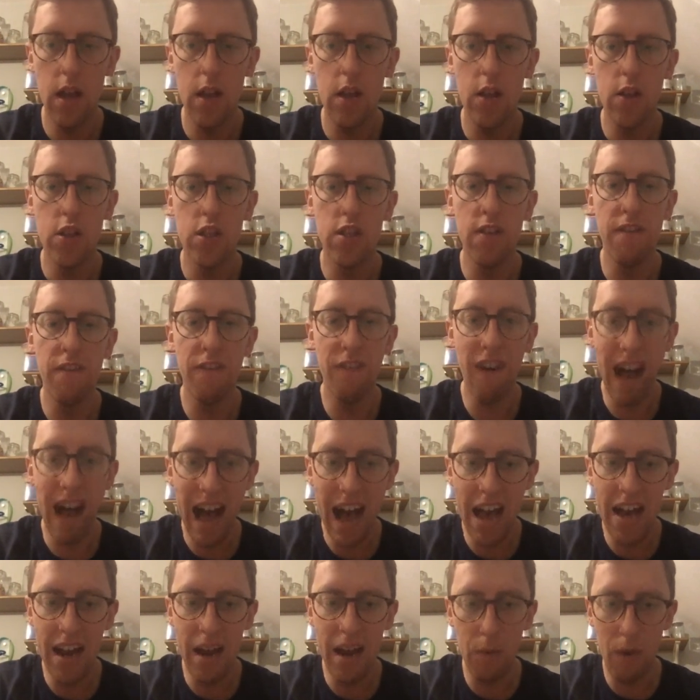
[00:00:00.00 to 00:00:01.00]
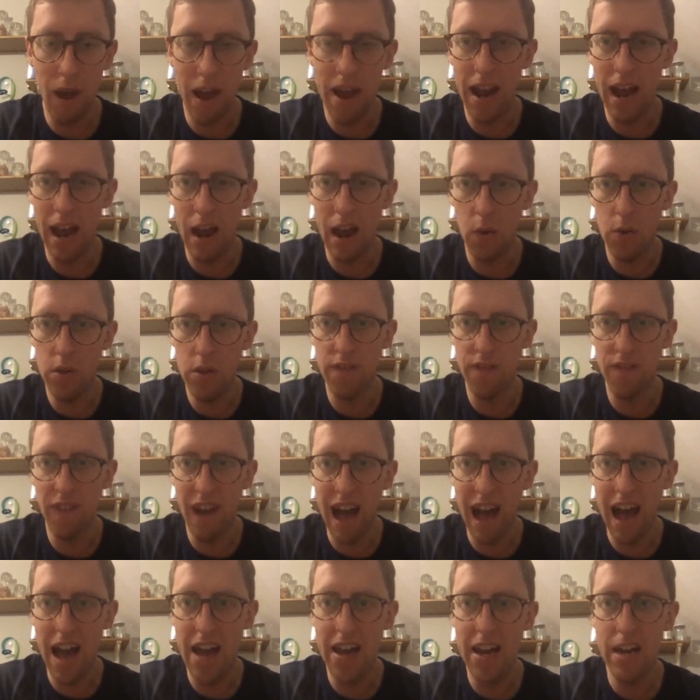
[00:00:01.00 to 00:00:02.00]
I'm writing it out,
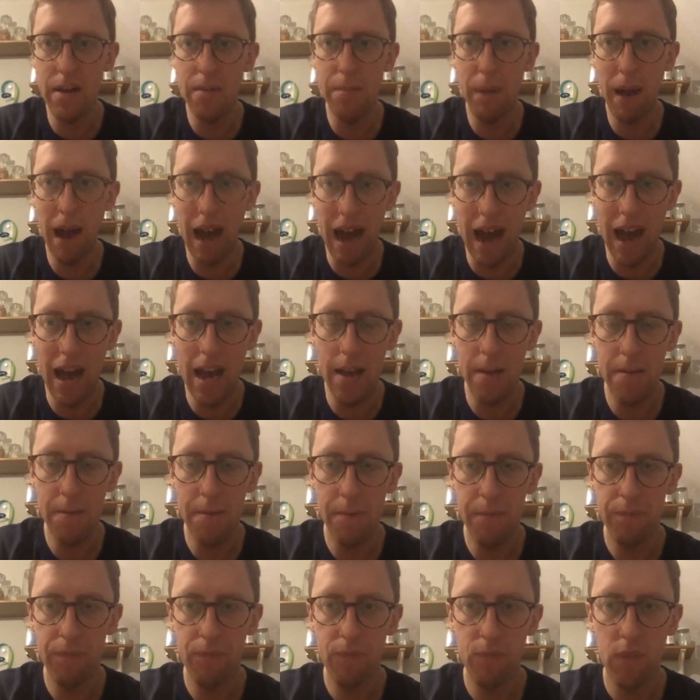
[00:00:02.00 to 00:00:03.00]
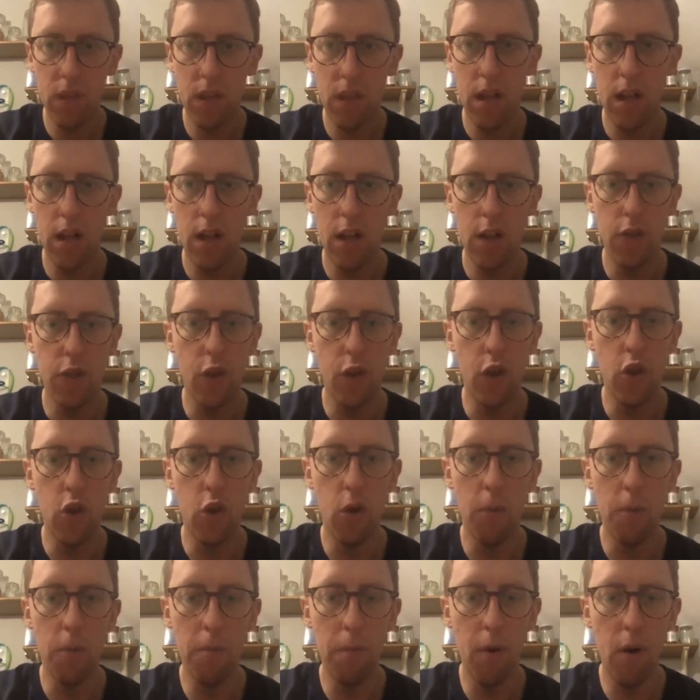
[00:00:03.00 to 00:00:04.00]
divided by the
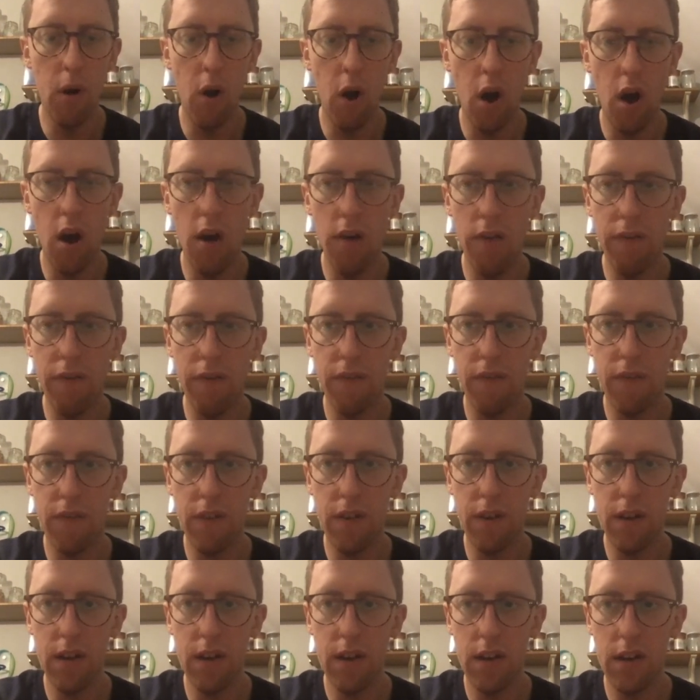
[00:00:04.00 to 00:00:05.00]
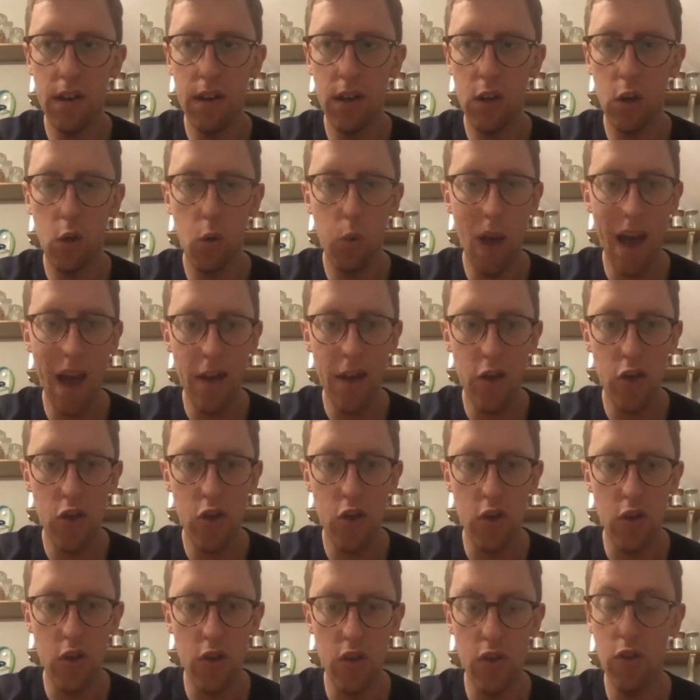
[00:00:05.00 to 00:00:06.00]
number of
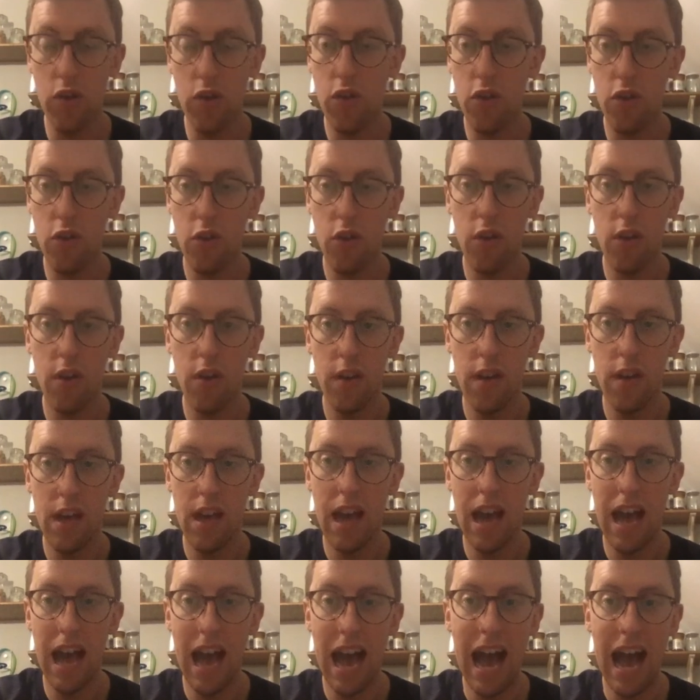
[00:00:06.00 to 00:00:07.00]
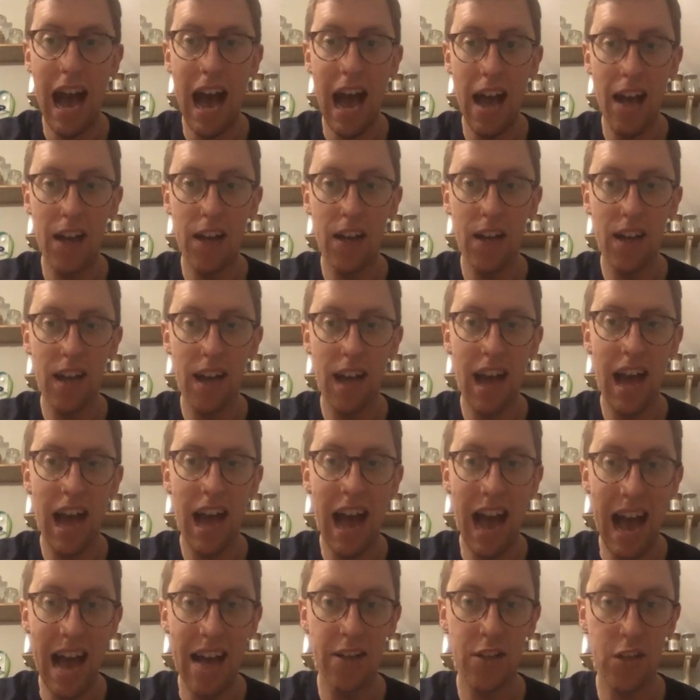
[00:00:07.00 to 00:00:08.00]
questions
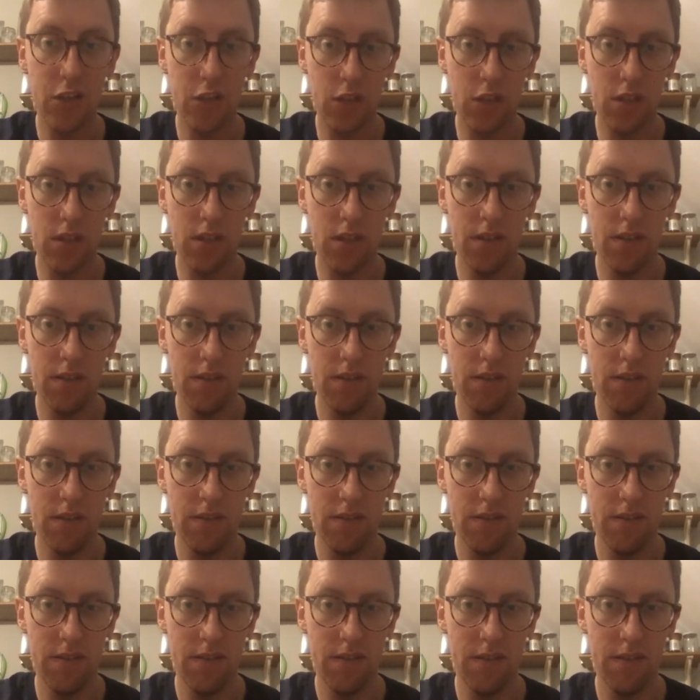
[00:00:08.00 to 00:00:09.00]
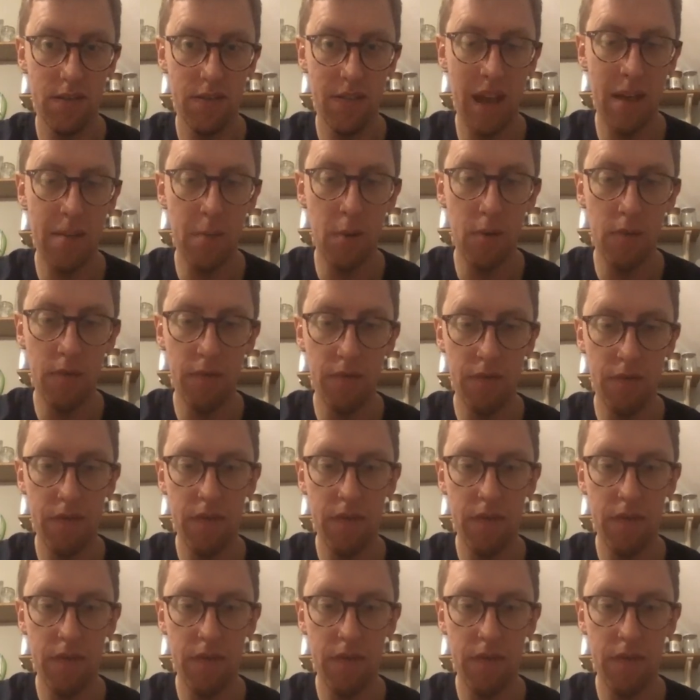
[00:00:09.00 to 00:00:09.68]
asked that month,